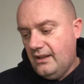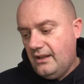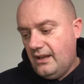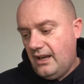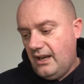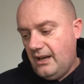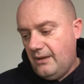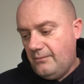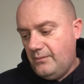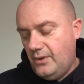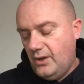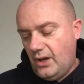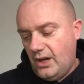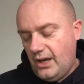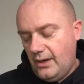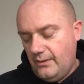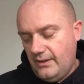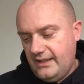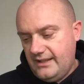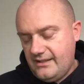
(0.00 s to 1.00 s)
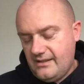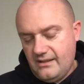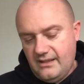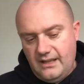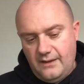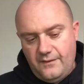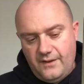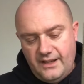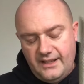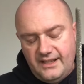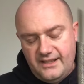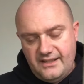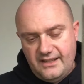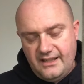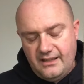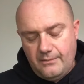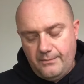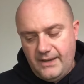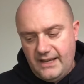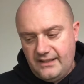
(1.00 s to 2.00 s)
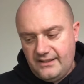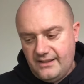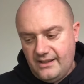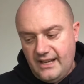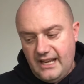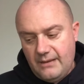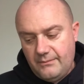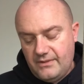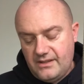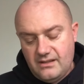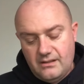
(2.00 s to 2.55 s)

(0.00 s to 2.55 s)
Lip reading: not only to if I need to get a better diameter,